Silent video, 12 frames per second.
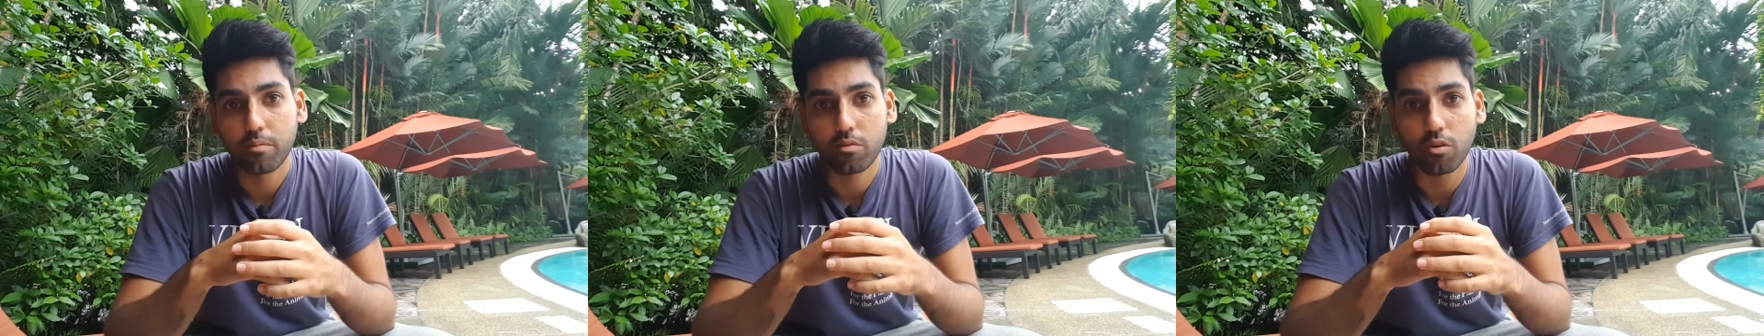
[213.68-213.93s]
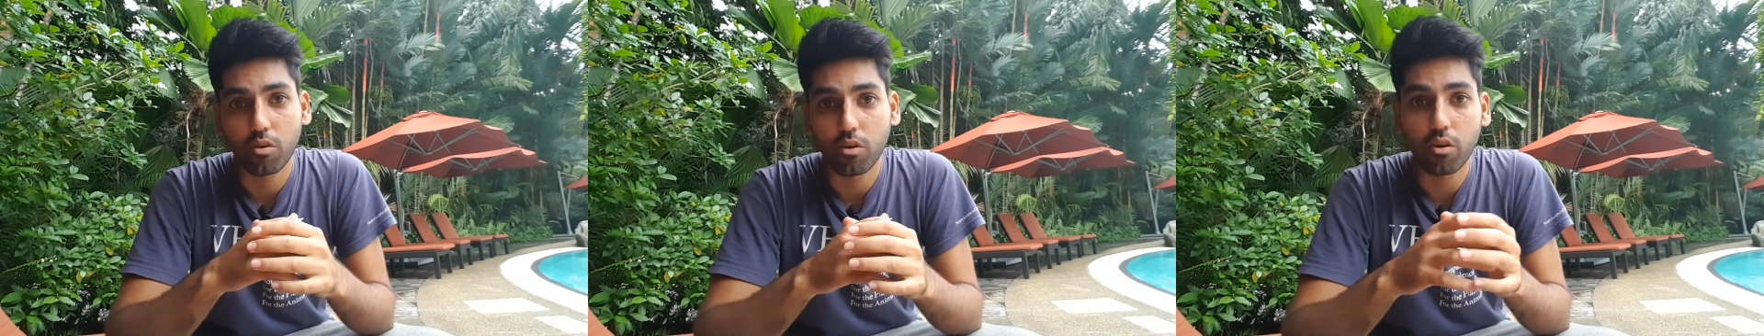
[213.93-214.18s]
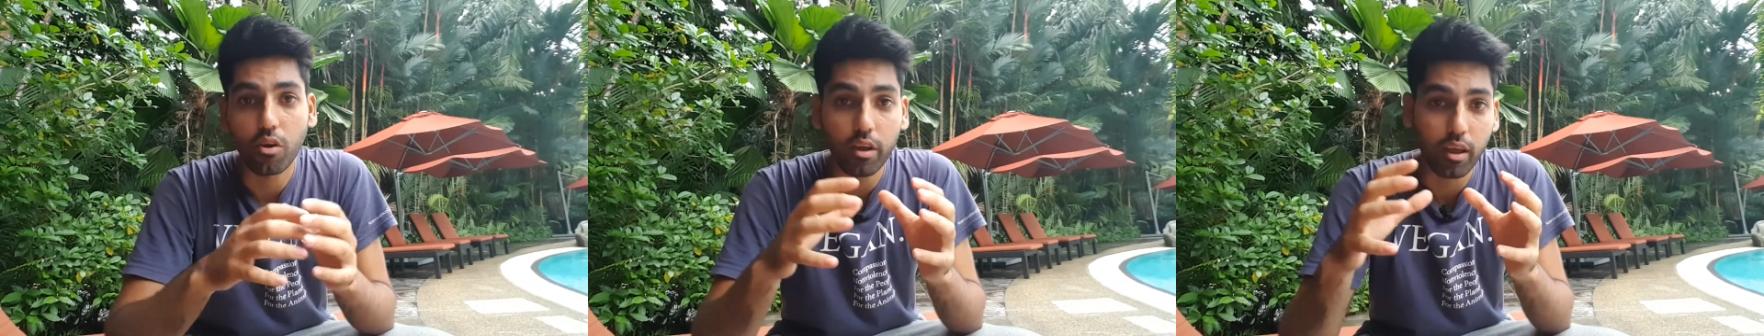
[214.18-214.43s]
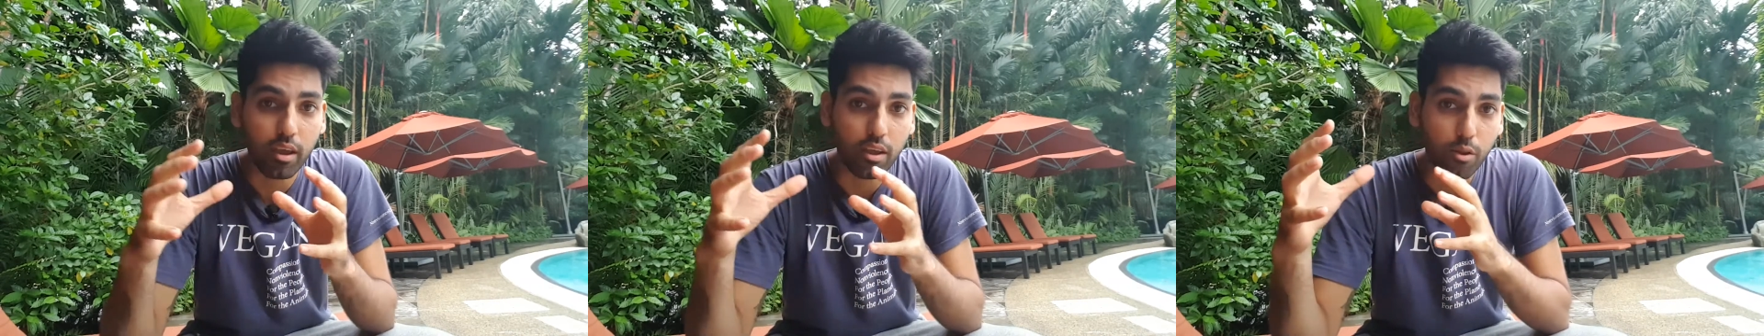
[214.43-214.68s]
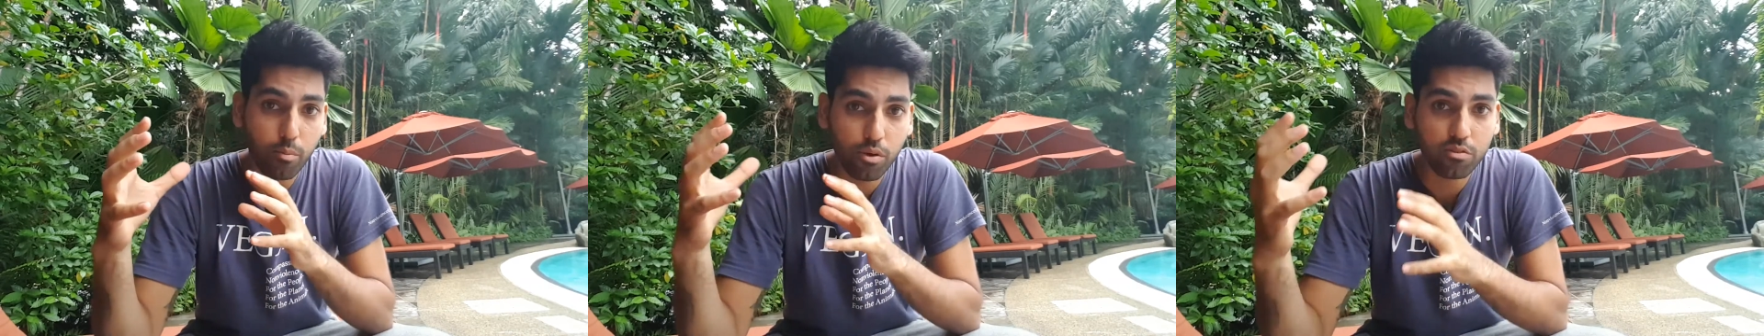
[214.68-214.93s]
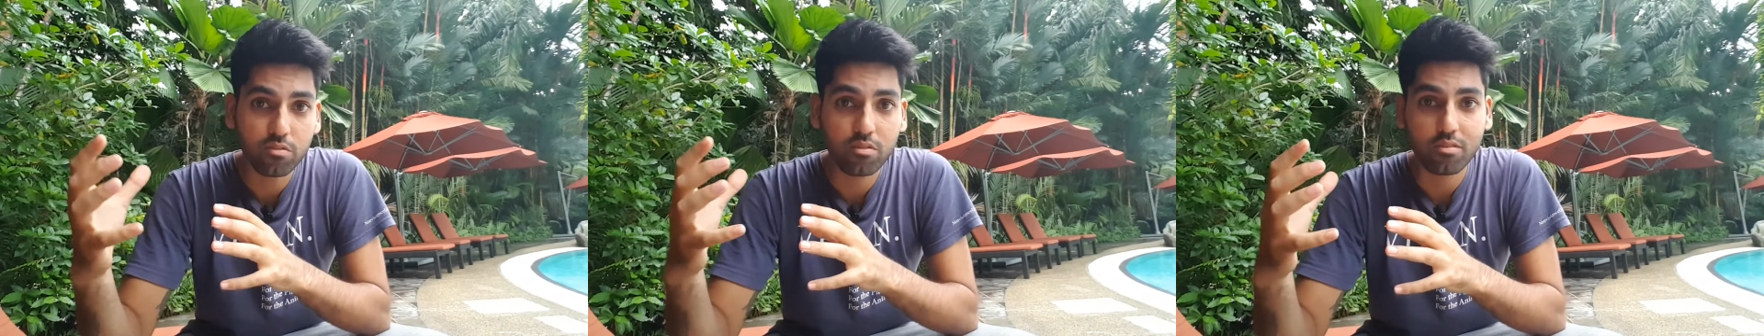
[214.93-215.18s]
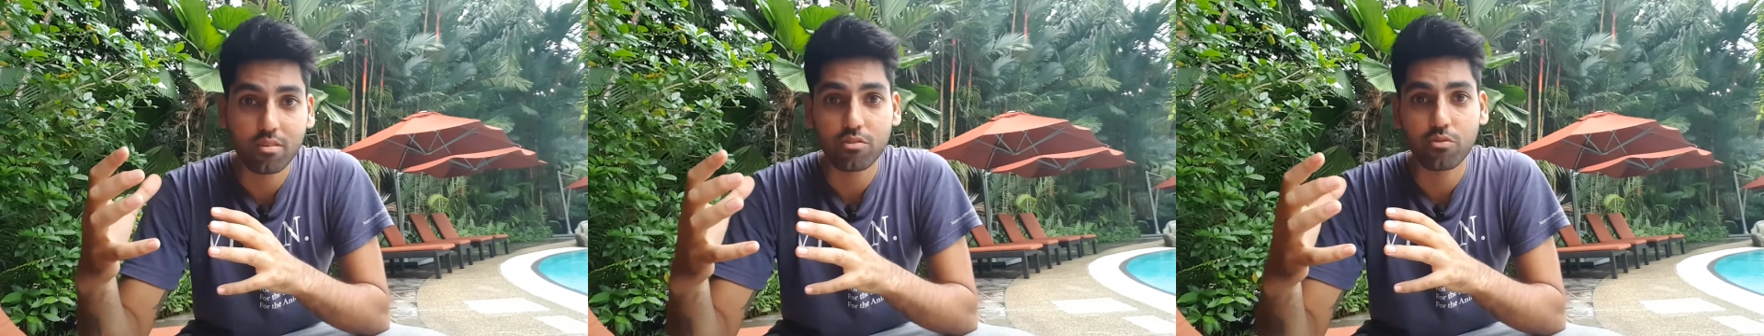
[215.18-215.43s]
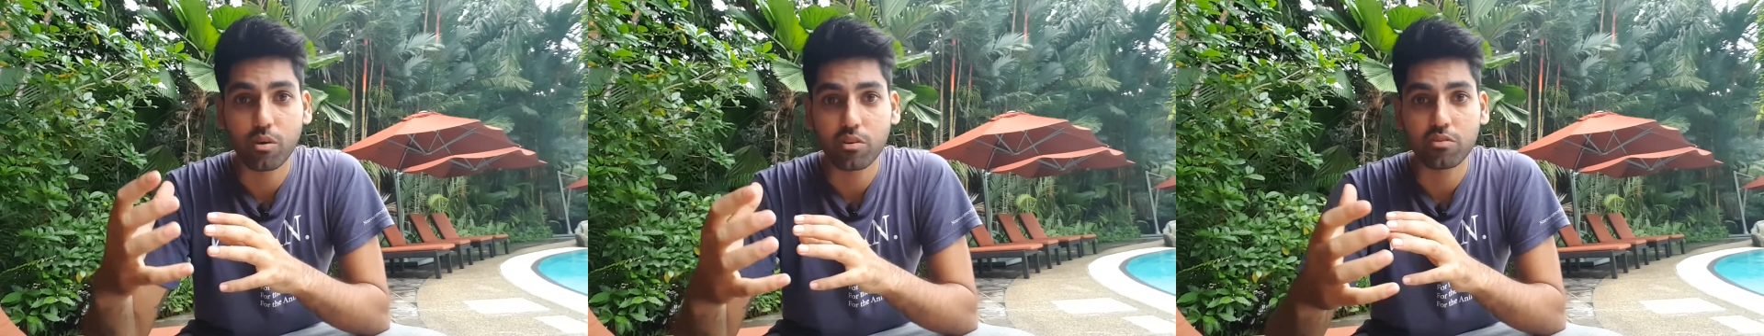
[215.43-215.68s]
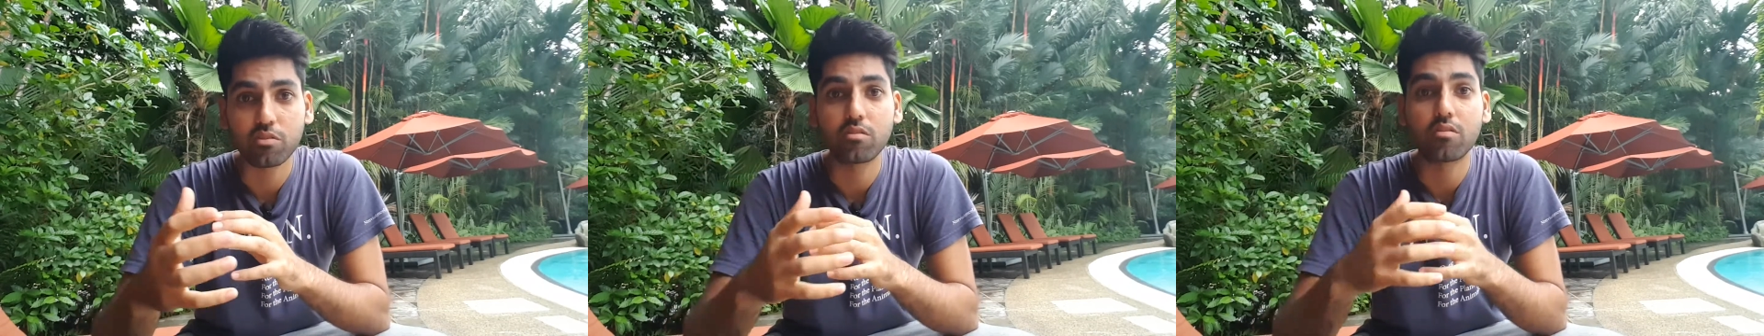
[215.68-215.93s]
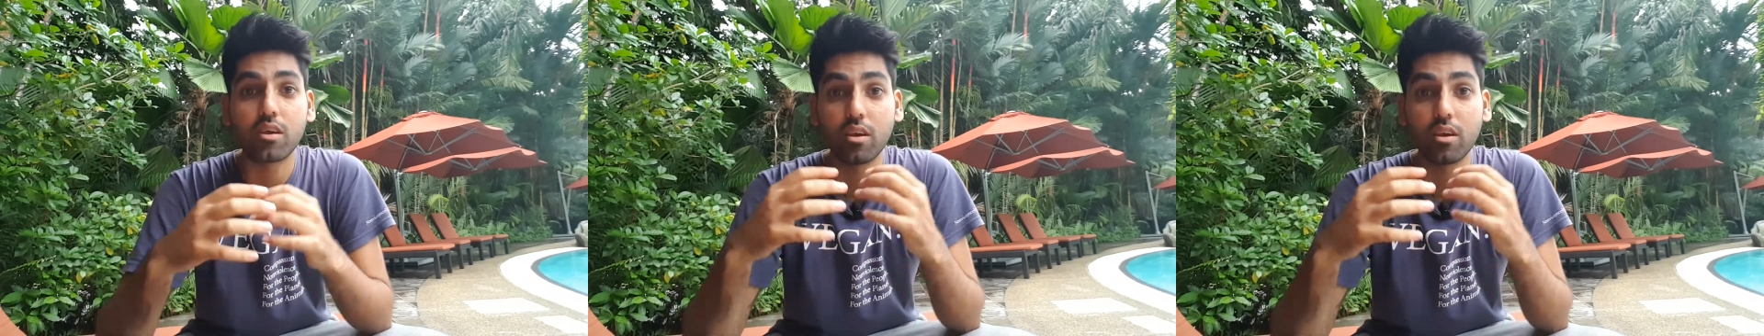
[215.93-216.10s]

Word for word: So, okay, in emergency situations,